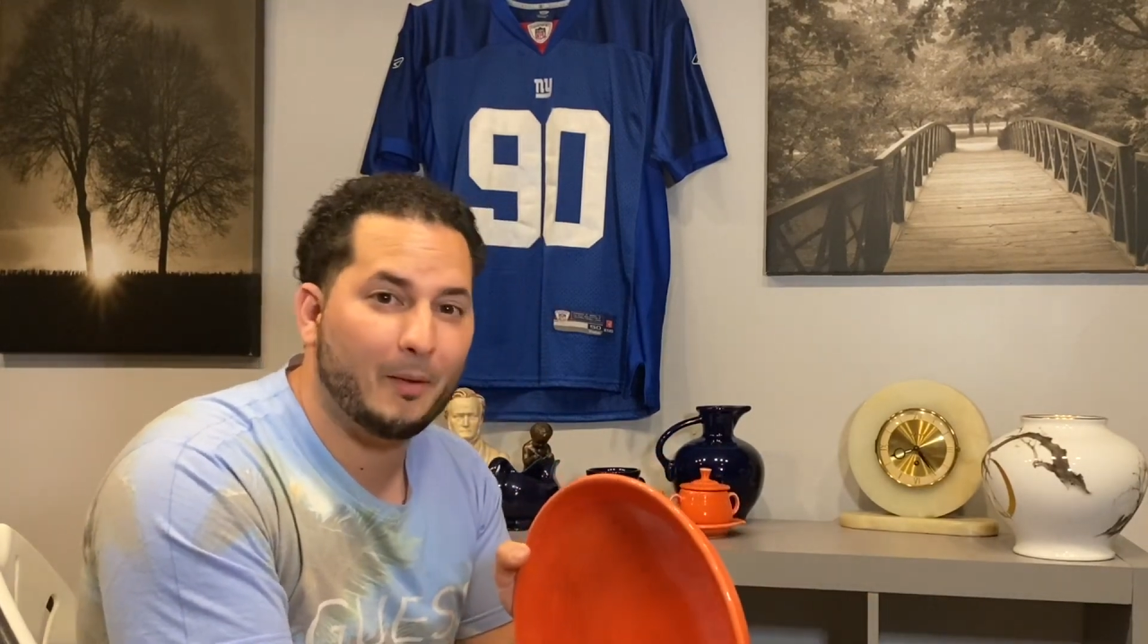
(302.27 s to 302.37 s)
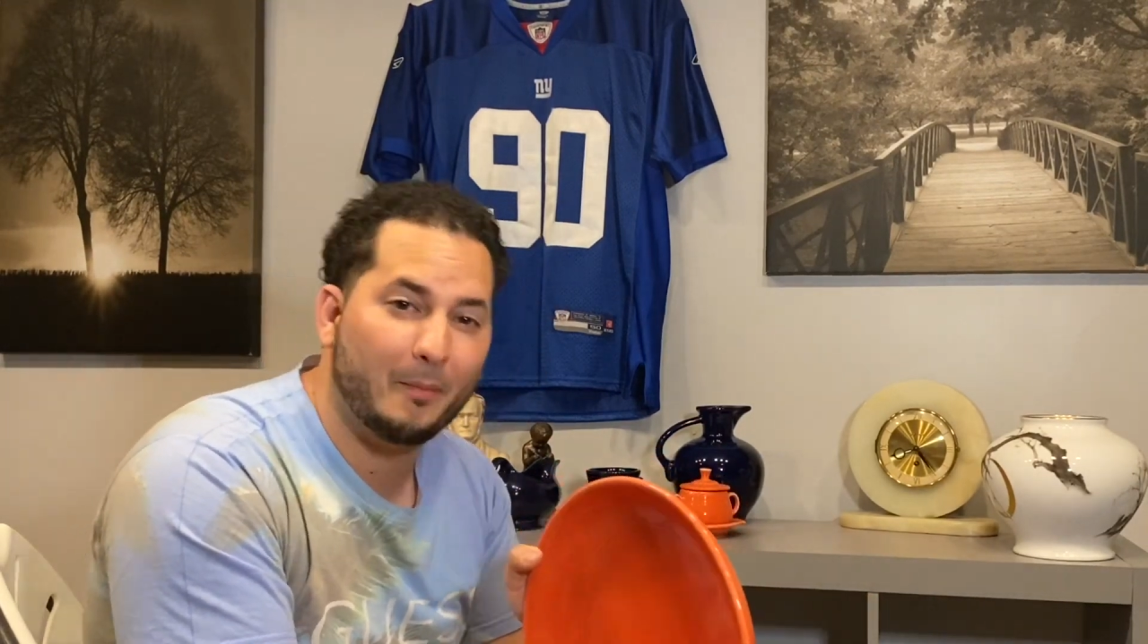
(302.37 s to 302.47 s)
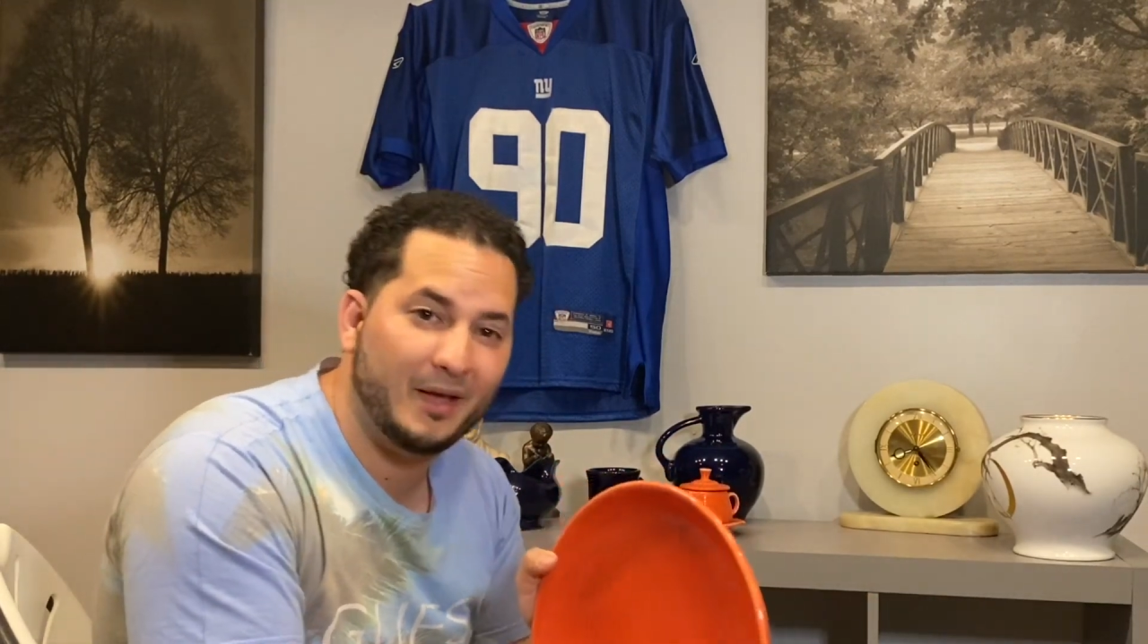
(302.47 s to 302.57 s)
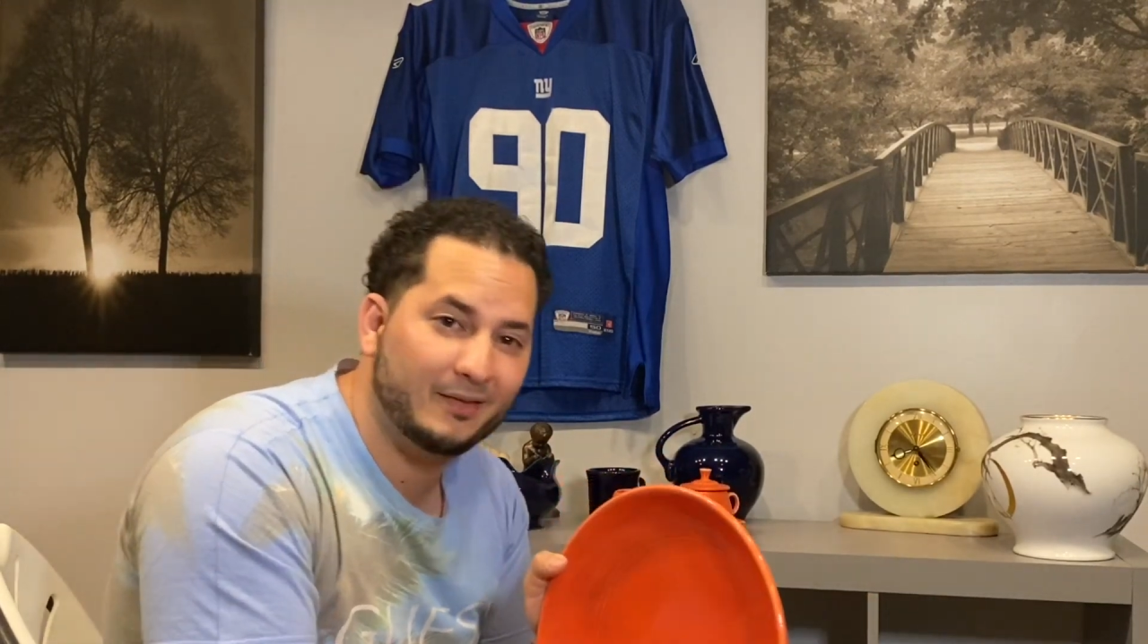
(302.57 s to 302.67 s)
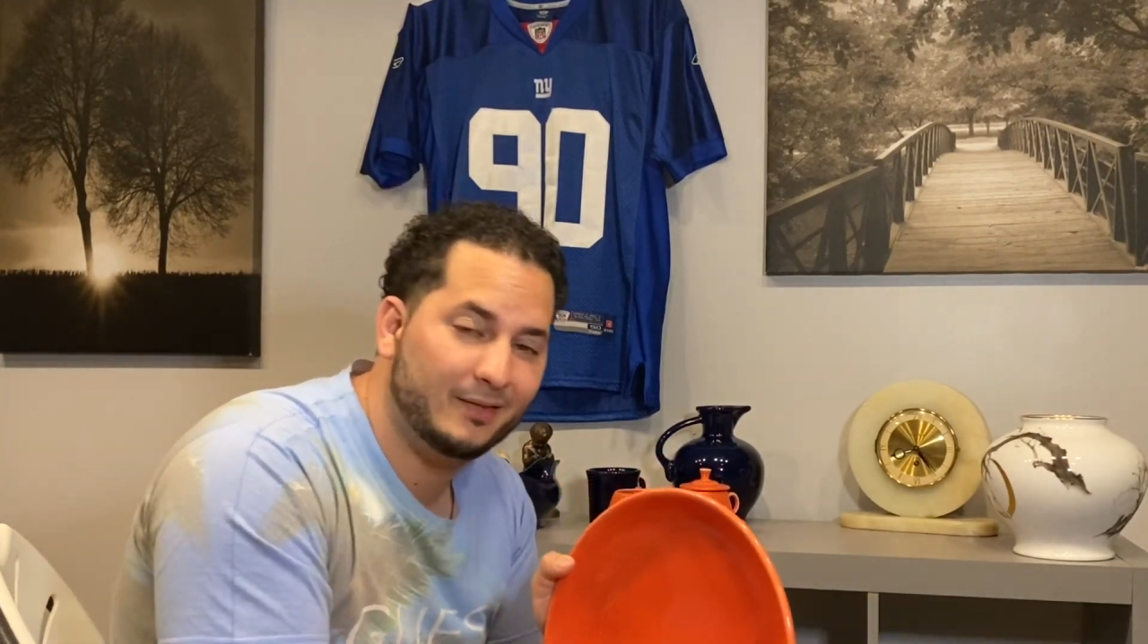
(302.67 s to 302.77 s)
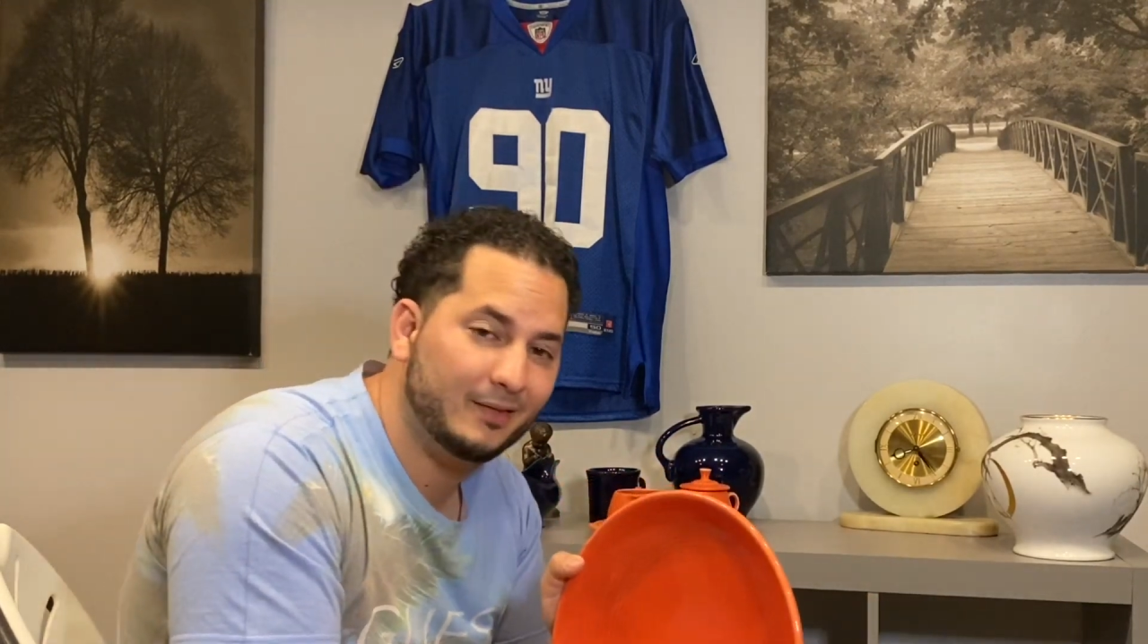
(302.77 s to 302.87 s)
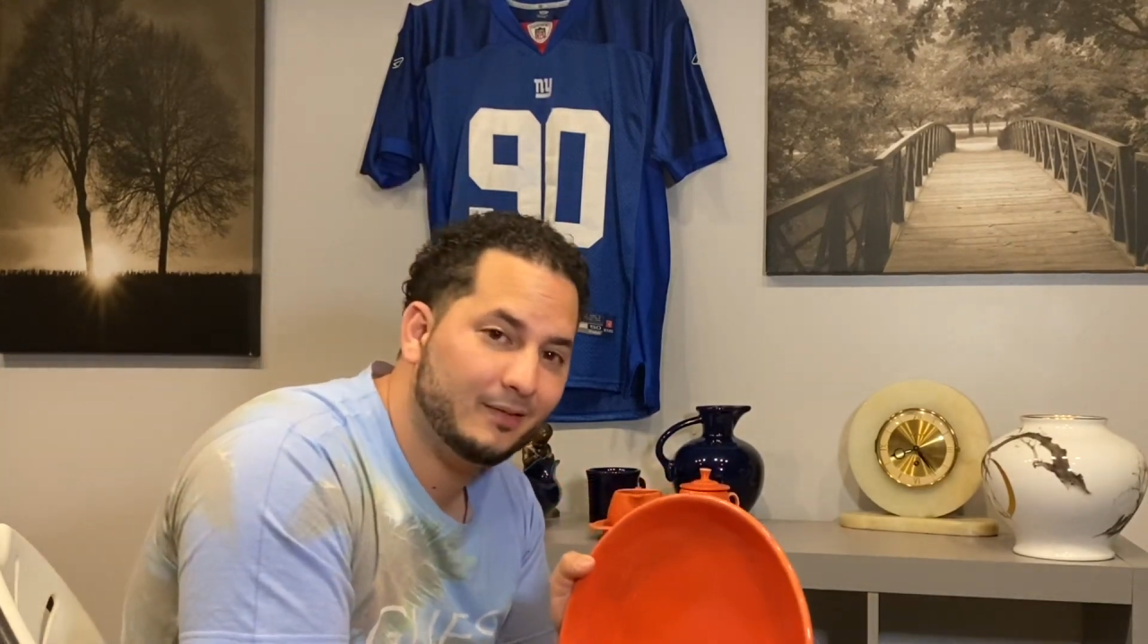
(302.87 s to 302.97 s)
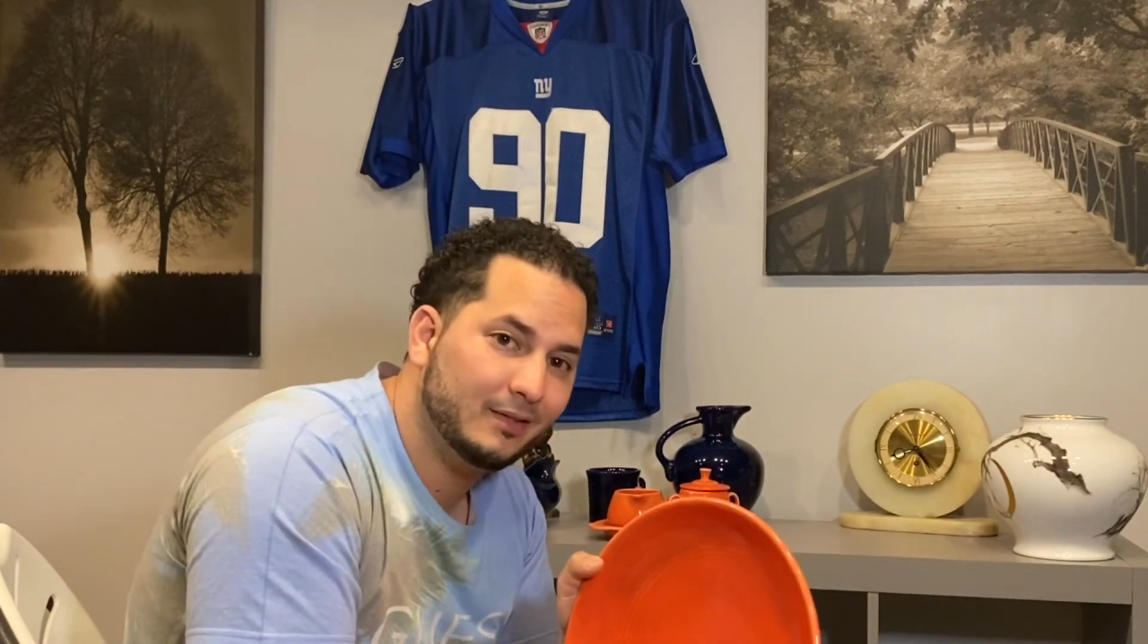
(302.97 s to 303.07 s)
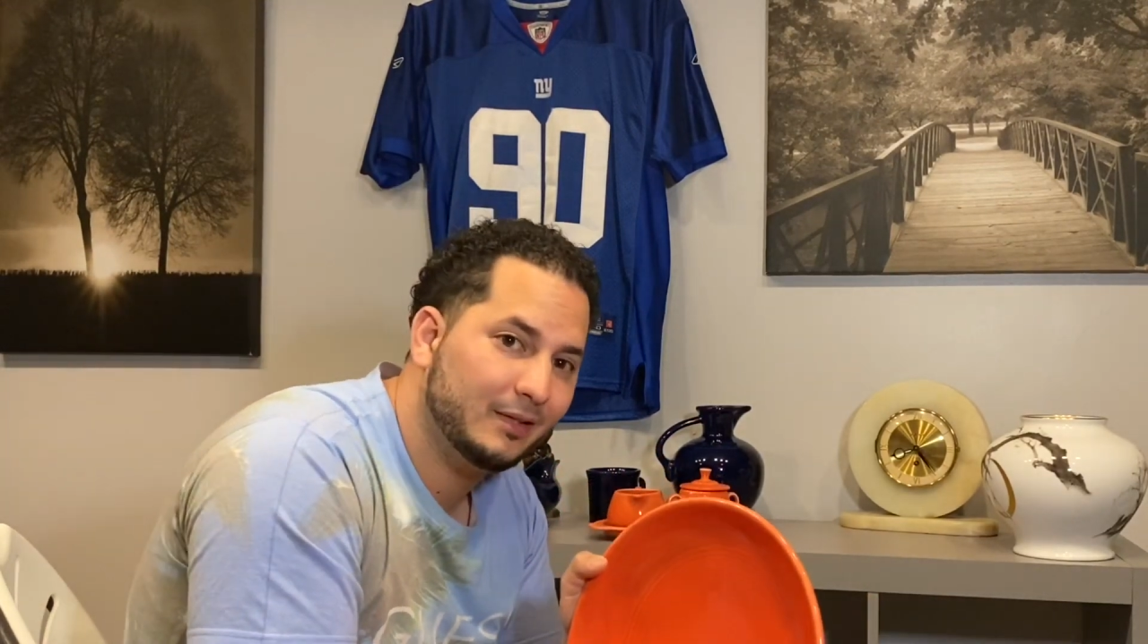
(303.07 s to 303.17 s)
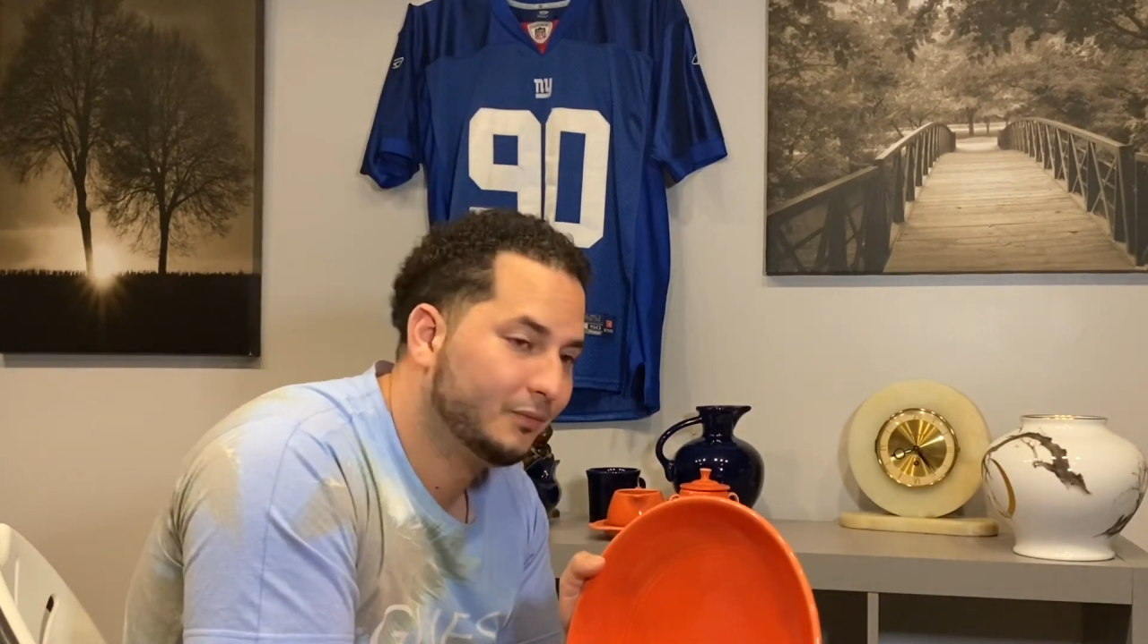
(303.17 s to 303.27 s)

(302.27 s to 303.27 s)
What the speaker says: Macy's